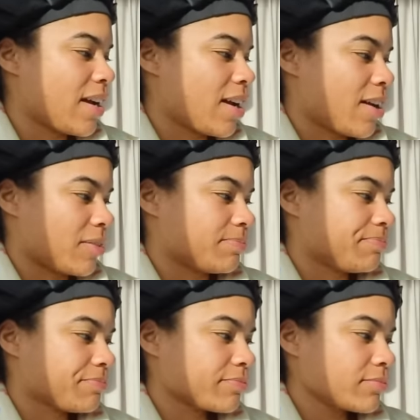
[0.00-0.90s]
Um,
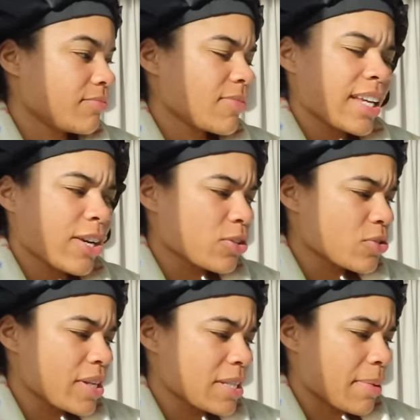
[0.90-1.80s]
it
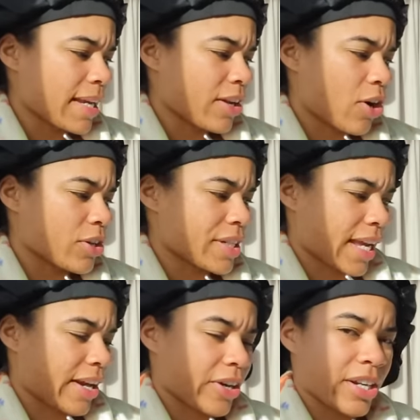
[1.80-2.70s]
also doesn't make it hard to
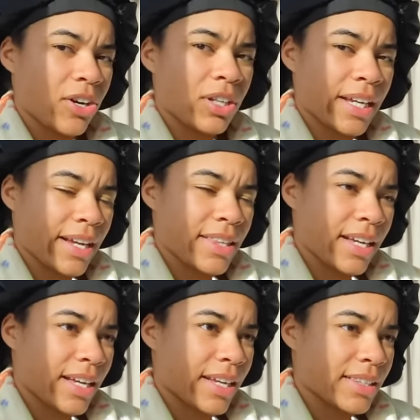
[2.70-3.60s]
carry at all. Like I
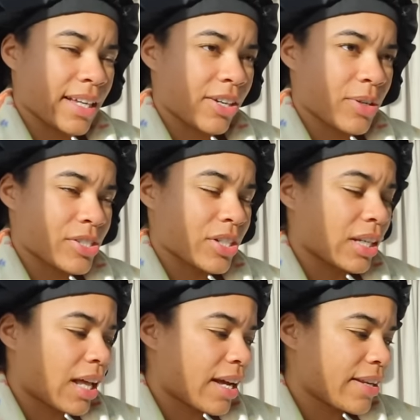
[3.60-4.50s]
think I get that question
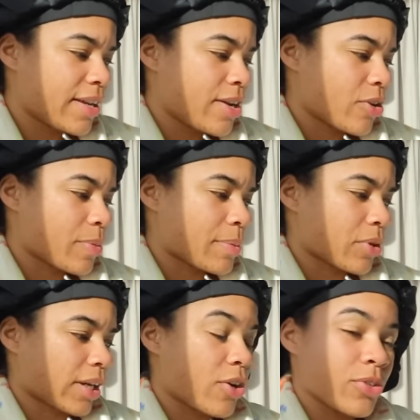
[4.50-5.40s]
a lot where people are
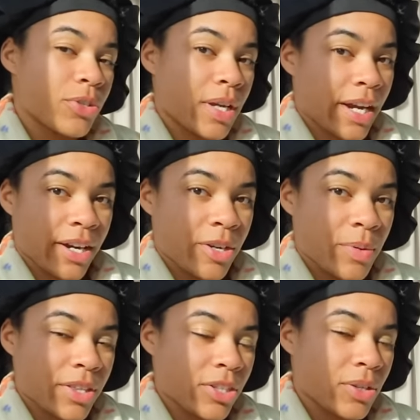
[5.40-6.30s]
like, oh, do you carry it
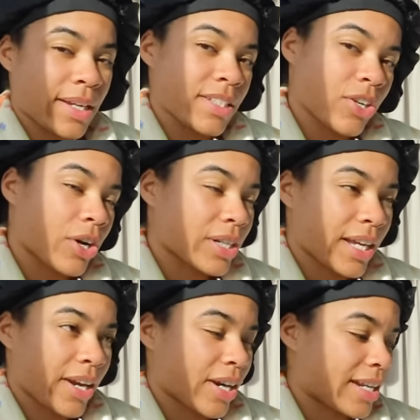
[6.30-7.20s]
with you? Like, is it hard to
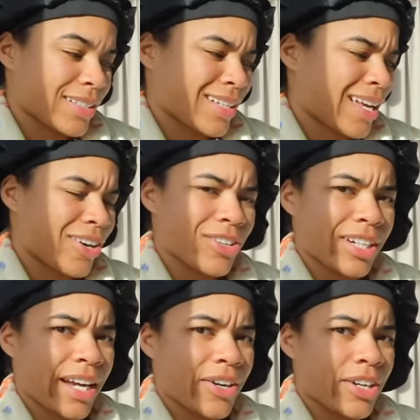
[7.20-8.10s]
carry? And it's not hard to
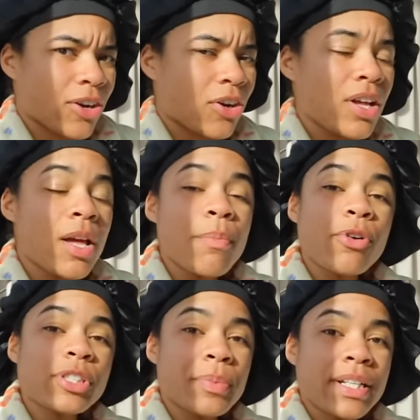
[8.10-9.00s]
carry at all.
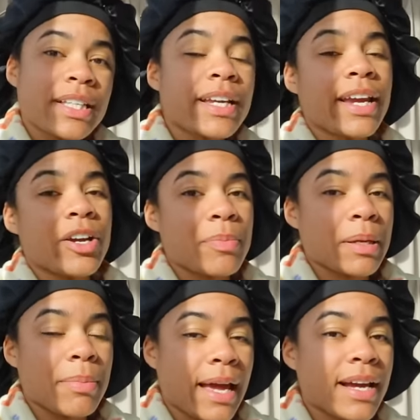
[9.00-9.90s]
Mostly because I carry
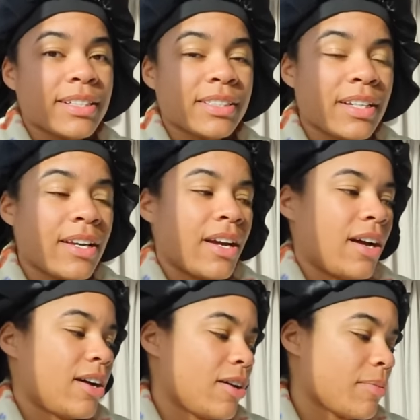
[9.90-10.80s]
big bags.
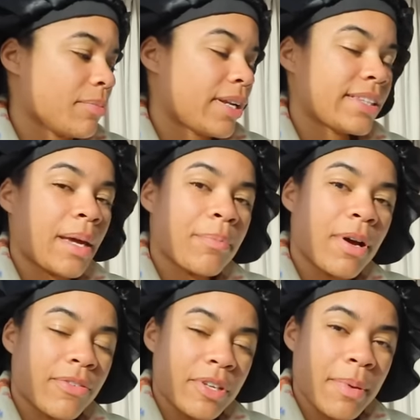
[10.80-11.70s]
Um, like that
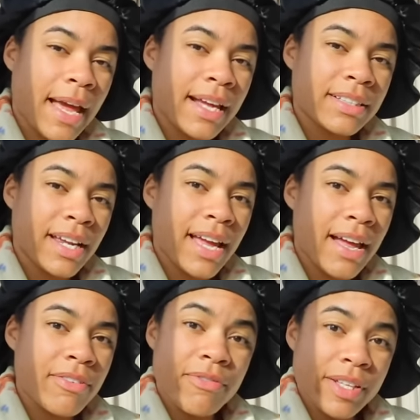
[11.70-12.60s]
puffy bag that I
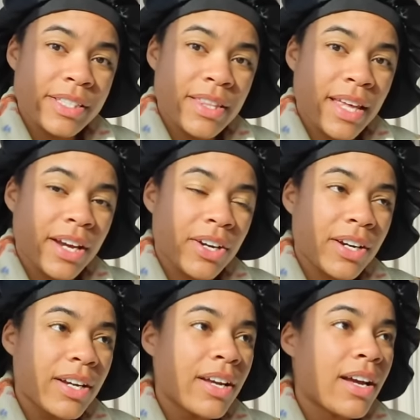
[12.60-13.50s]
have, it fits in
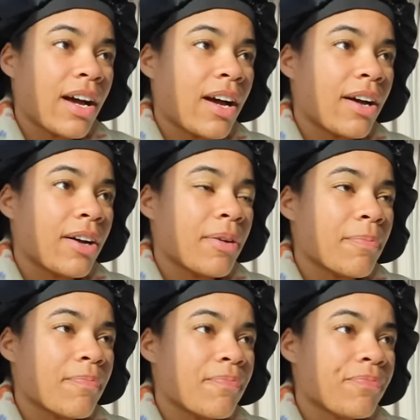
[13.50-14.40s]
there.
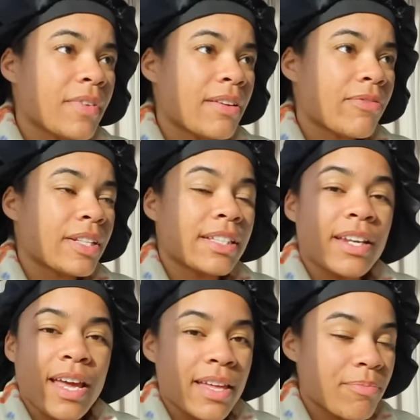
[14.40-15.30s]
Um, it fits
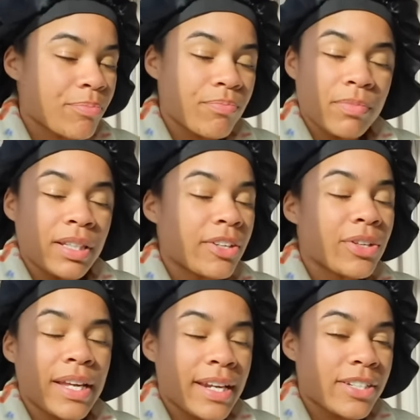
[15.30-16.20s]
in
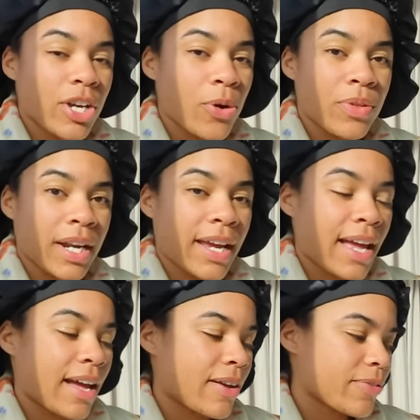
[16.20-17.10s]
literally any tote that I
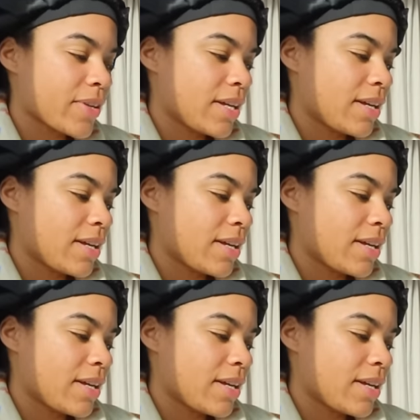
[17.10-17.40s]
have.